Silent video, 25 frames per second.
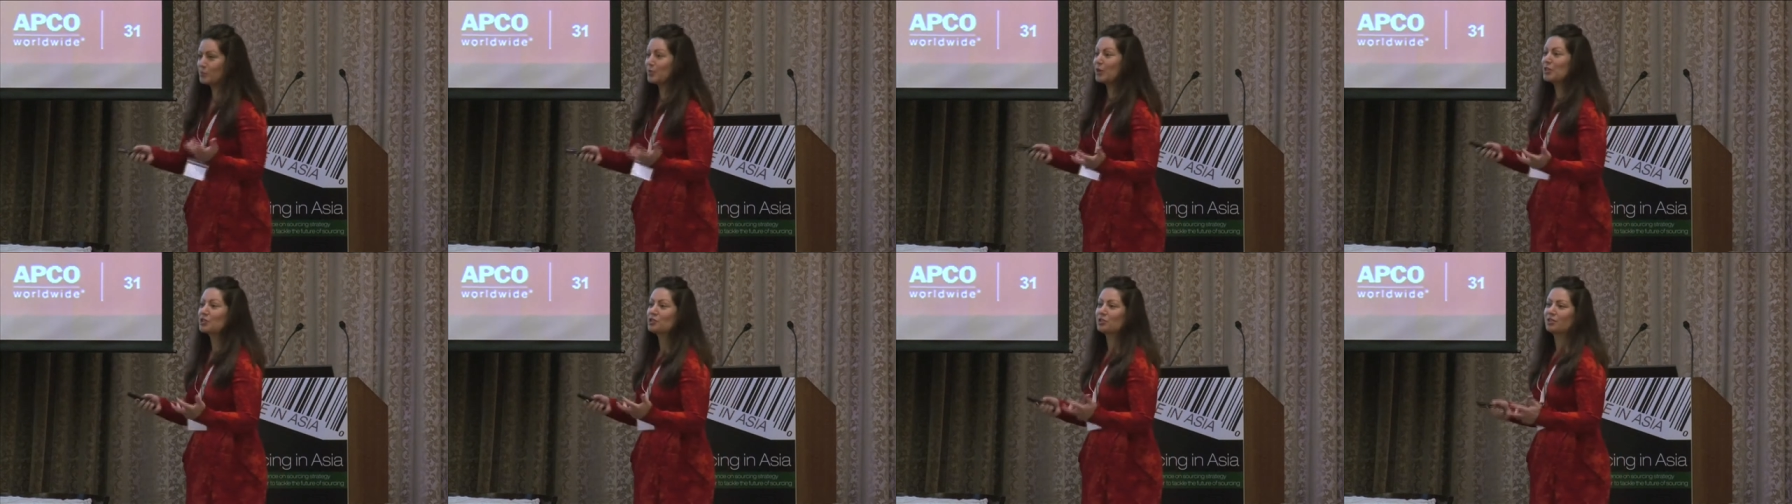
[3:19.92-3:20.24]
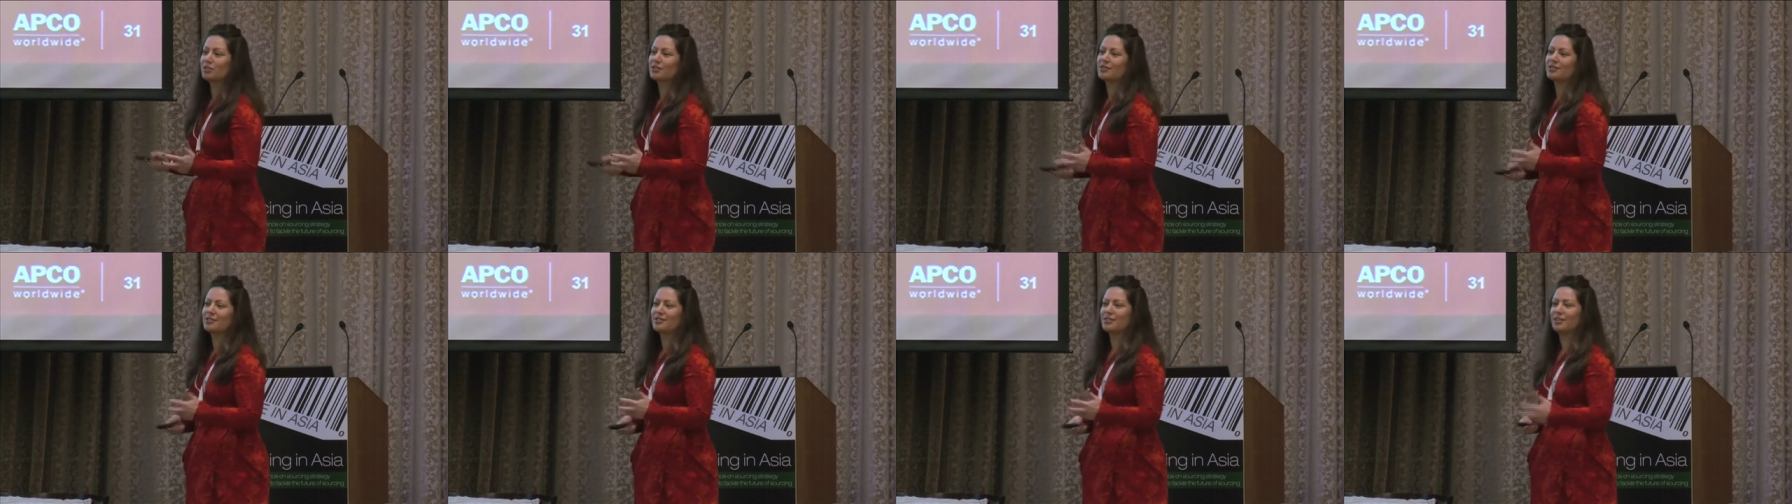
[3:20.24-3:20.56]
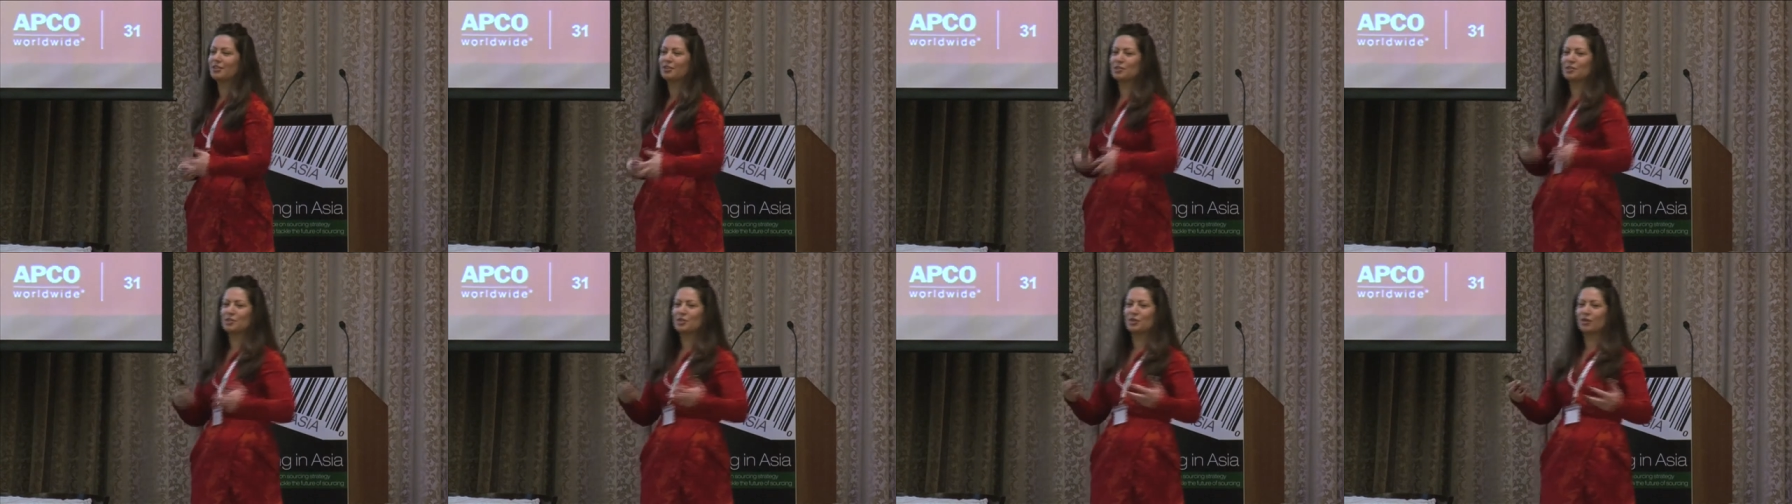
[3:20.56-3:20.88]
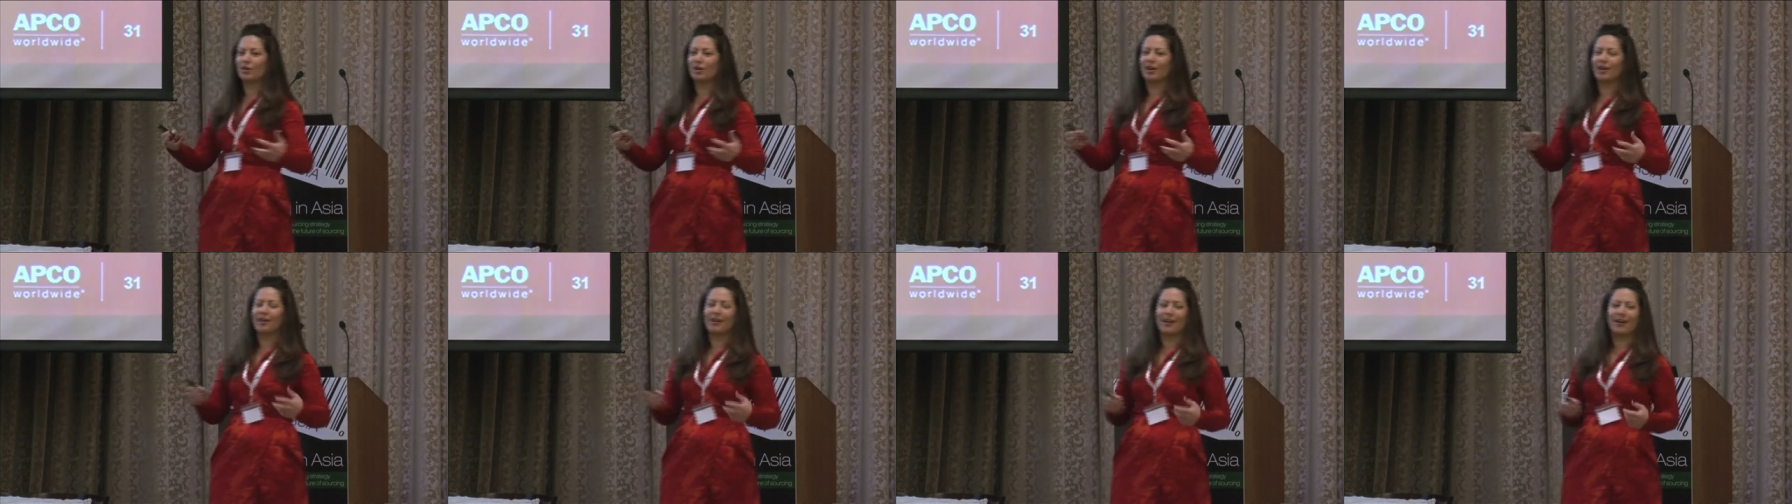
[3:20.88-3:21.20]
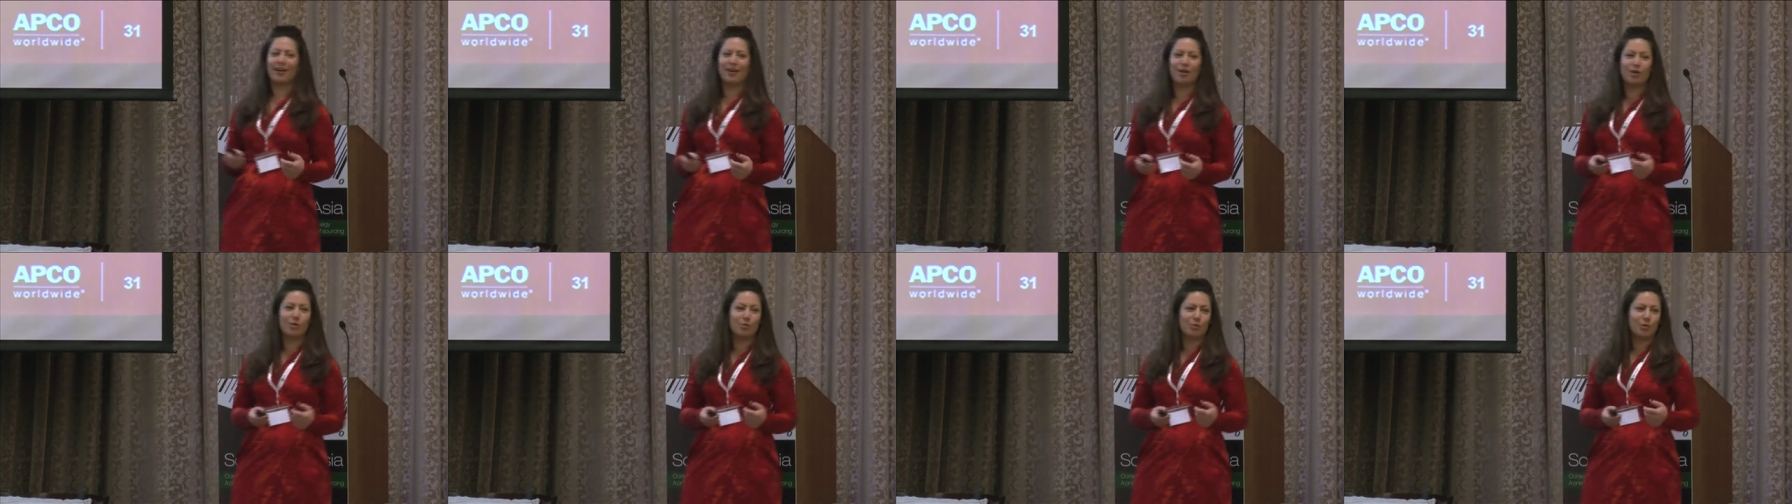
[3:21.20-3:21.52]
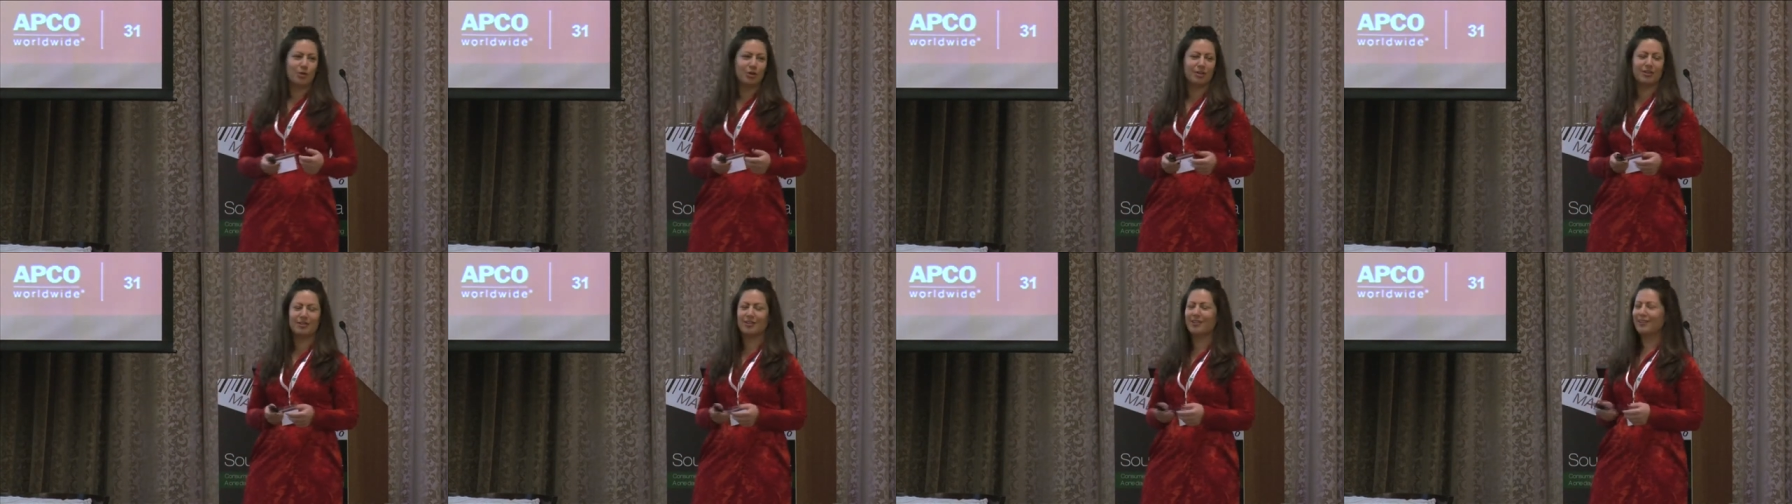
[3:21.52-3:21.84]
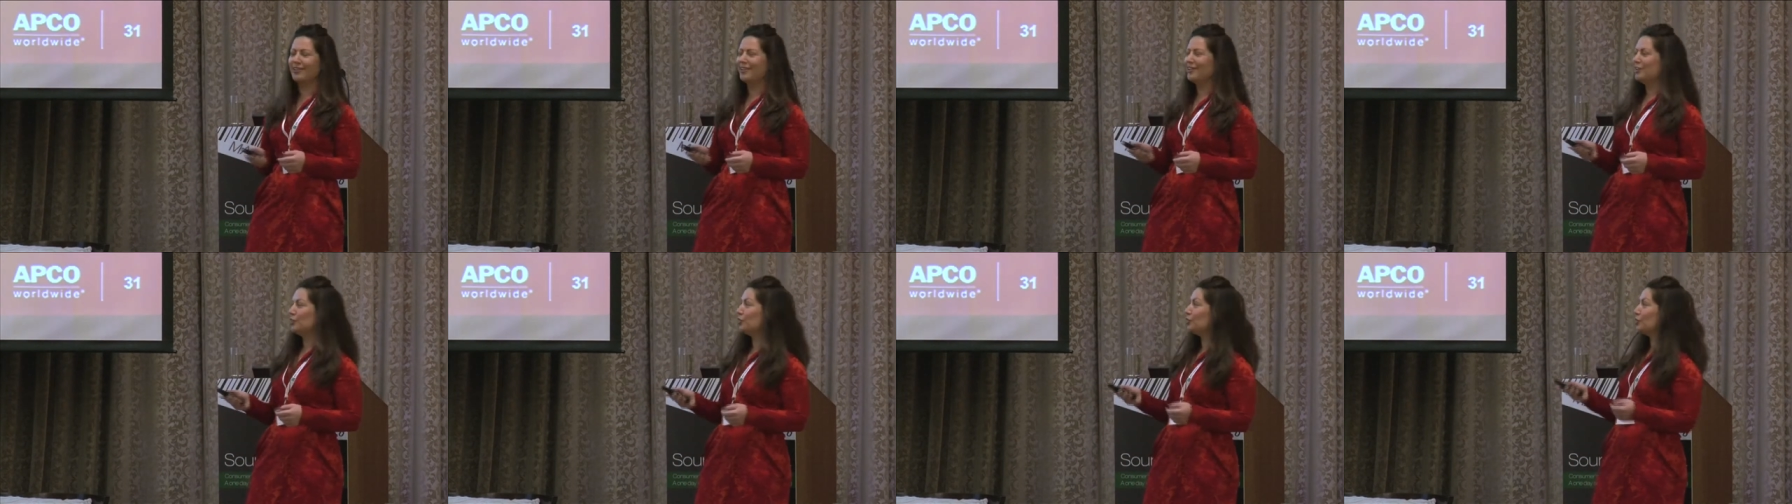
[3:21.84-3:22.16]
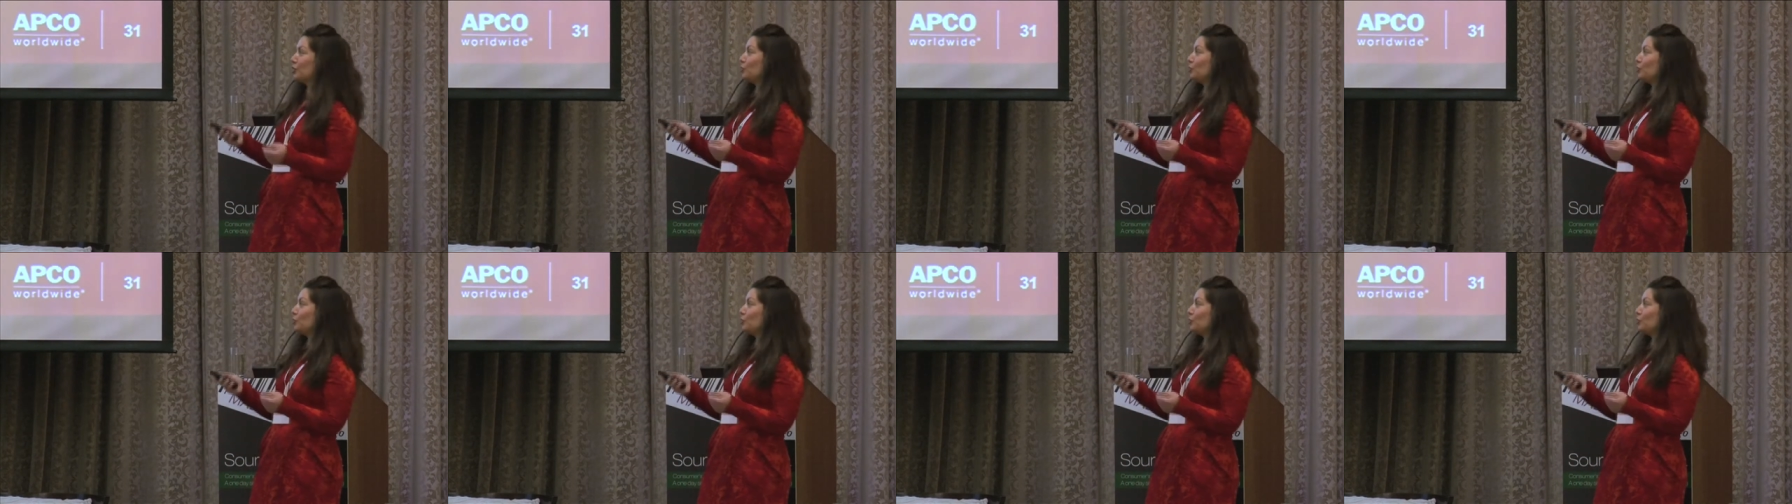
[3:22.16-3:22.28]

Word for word: specialists here, so I, I hope we'll, you'll